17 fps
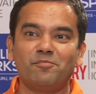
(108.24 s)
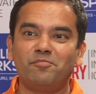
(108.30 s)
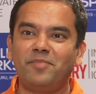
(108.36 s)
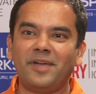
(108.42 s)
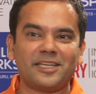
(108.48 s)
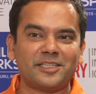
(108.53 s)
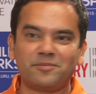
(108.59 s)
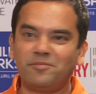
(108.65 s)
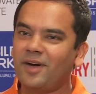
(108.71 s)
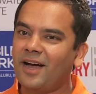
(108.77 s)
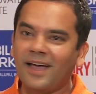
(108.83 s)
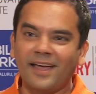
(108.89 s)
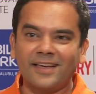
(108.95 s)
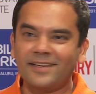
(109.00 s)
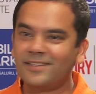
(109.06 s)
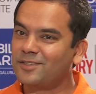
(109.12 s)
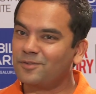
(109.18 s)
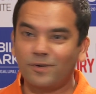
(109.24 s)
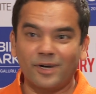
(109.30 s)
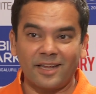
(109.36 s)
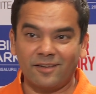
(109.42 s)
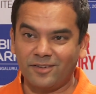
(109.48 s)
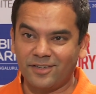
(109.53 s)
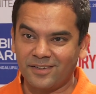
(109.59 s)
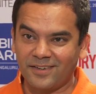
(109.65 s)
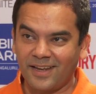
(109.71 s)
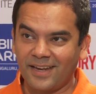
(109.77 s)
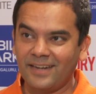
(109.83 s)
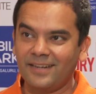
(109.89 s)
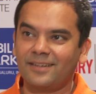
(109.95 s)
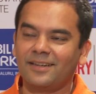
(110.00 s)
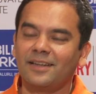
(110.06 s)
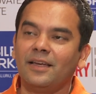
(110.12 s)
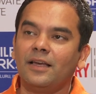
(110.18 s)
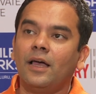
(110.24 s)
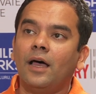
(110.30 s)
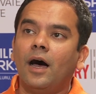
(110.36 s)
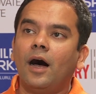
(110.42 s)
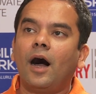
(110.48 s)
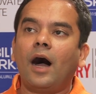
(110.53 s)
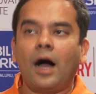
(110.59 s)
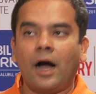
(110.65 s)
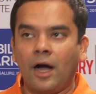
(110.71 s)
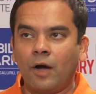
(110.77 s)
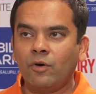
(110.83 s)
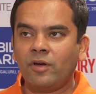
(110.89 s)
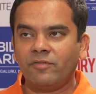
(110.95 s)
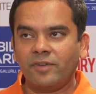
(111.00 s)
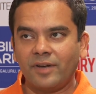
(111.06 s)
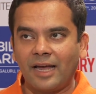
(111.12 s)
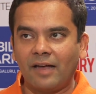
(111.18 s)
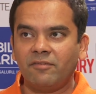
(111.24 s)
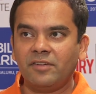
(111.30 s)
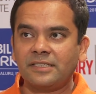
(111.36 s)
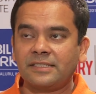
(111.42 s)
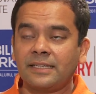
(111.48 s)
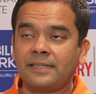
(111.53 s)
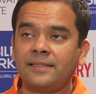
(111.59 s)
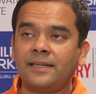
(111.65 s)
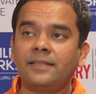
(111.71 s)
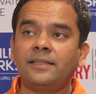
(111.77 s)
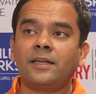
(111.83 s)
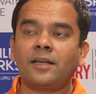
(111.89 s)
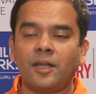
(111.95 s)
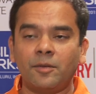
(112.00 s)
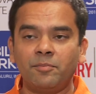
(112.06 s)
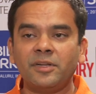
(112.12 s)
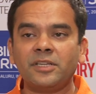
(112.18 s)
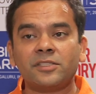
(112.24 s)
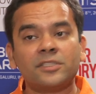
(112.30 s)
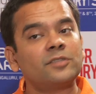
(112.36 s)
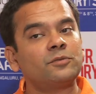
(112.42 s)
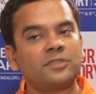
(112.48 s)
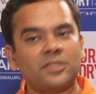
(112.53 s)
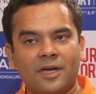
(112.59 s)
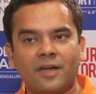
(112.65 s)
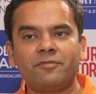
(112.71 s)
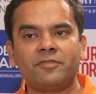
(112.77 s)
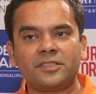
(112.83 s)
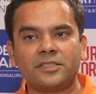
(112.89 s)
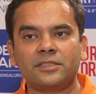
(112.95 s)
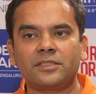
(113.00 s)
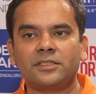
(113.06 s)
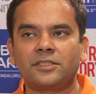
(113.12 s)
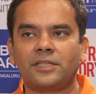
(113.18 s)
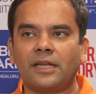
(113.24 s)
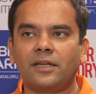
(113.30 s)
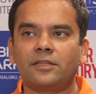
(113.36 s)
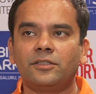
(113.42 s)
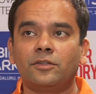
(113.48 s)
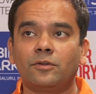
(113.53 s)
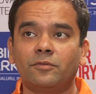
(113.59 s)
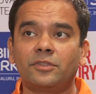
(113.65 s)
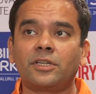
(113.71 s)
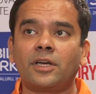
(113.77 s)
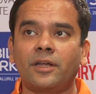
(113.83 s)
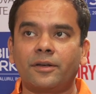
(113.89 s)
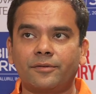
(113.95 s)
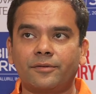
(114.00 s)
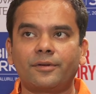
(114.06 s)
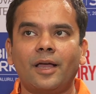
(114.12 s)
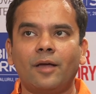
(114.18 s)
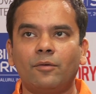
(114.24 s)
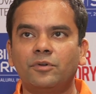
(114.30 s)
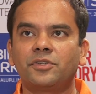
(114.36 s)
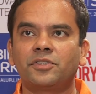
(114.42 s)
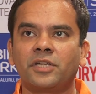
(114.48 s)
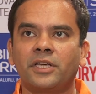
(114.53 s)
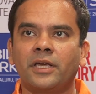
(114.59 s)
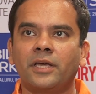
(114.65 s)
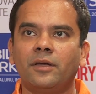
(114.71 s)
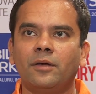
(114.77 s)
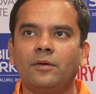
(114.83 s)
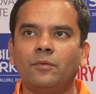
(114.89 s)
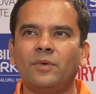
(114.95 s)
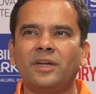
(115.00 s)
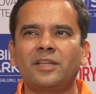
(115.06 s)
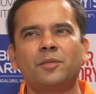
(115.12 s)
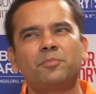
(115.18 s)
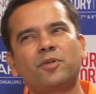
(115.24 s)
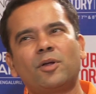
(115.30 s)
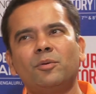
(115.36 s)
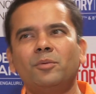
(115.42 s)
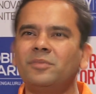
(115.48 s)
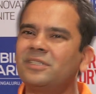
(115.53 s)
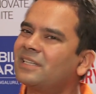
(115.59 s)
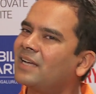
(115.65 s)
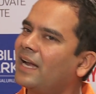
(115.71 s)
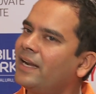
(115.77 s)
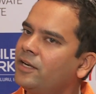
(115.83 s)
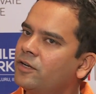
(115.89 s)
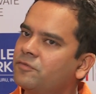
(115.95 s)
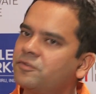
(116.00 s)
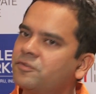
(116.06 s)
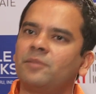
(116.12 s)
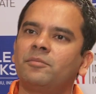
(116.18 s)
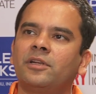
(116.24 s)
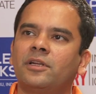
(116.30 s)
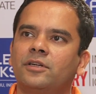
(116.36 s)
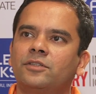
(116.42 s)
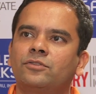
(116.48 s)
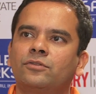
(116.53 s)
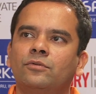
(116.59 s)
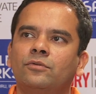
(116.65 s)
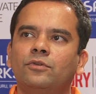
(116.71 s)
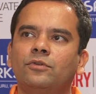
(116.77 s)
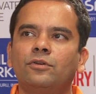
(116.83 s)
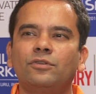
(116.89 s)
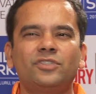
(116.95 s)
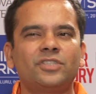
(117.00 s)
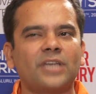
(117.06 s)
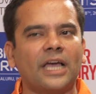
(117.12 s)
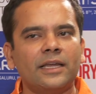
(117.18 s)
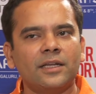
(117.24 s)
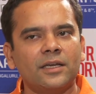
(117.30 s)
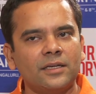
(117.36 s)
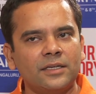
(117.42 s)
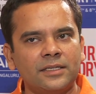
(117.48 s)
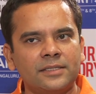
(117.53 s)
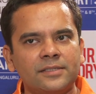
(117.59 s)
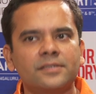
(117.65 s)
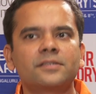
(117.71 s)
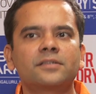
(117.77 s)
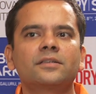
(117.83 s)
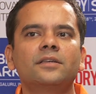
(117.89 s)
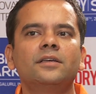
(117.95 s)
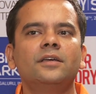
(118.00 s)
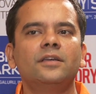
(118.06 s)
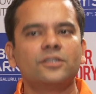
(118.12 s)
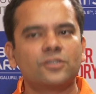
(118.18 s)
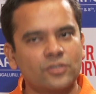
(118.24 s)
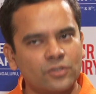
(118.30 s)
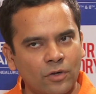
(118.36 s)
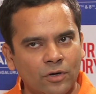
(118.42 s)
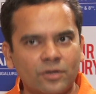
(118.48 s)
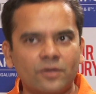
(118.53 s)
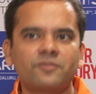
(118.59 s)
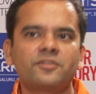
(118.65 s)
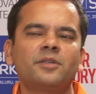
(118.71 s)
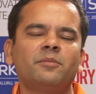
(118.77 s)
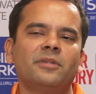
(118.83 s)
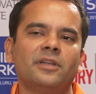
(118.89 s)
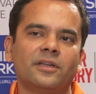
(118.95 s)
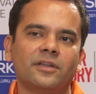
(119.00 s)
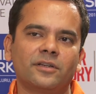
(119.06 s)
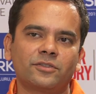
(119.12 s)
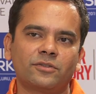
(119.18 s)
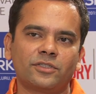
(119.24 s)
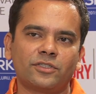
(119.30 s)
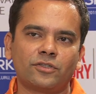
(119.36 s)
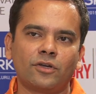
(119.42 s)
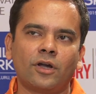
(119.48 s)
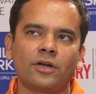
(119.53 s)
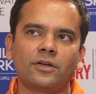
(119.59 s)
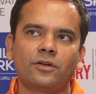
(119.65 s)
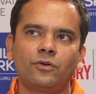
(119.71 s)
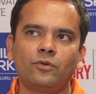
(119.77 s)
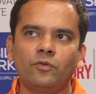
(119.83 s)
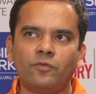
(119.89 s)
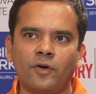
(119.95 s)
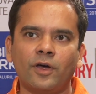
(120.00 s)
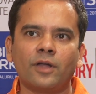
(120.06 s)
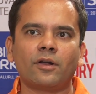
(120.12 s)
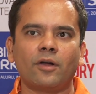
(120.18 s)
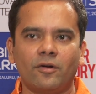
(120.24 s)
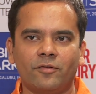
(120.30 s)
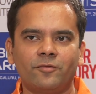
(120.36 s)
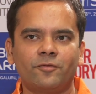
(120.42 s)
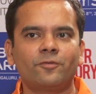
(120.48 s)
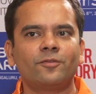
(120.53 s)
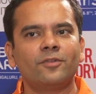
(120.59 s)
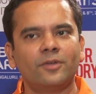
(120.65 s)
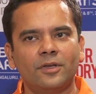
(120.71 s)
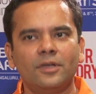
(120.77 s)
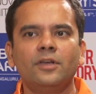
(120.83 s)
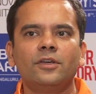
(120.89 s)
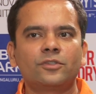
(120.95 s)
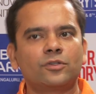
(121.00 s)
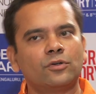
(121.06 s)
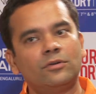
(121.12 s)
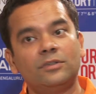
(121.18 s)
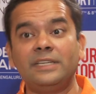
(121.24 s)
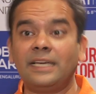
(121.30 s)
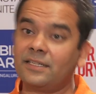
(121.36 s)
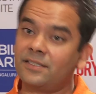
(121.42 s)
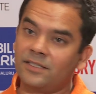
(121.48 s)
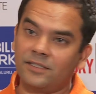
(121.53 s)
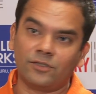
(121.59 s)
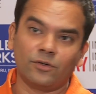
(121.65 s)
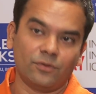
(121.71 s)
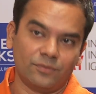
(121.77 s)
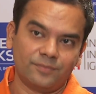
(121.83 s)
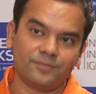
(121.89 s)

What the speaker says: Best Buys and whatever, right? However, having said that, there are places which are facing this challenge, you know, which are, I would say, where the problem is kind of similar. So, you know, China is sort of similar. So it's not too far off. So yes and no.